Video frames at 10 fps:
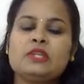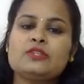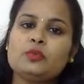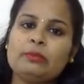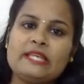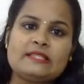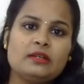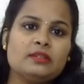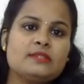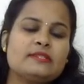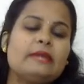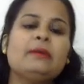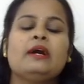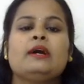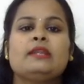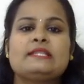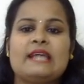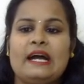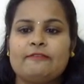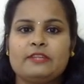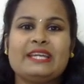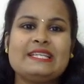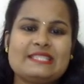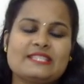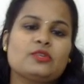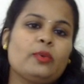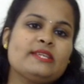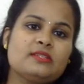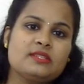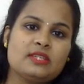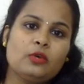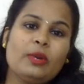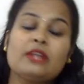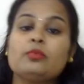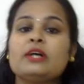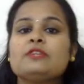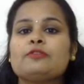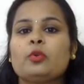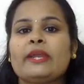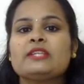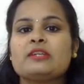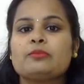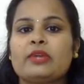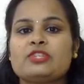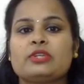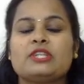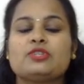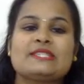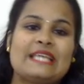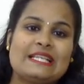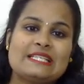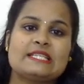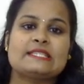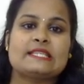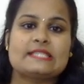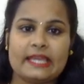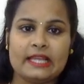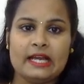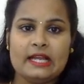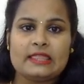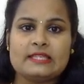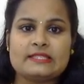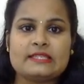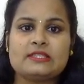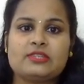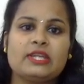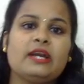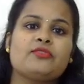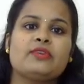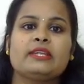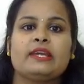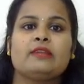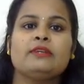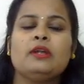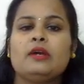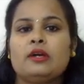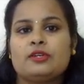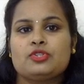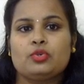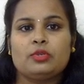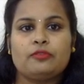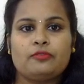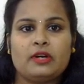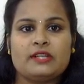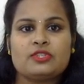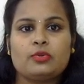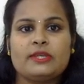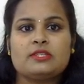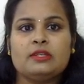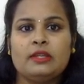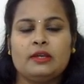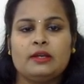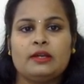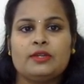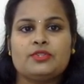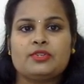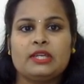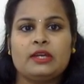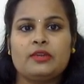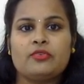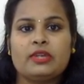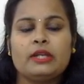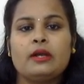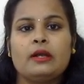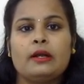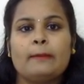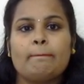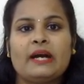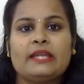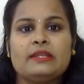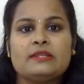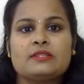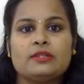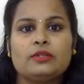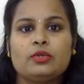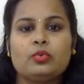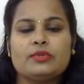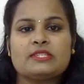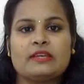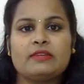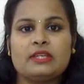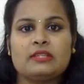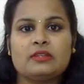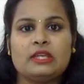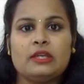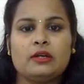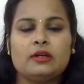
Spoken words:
So please learn the same. Let's have the in-text questions now. Convert the flowing temperature into Celsius scale. This is 300 Kelvin. So the first question, 300 minus 273,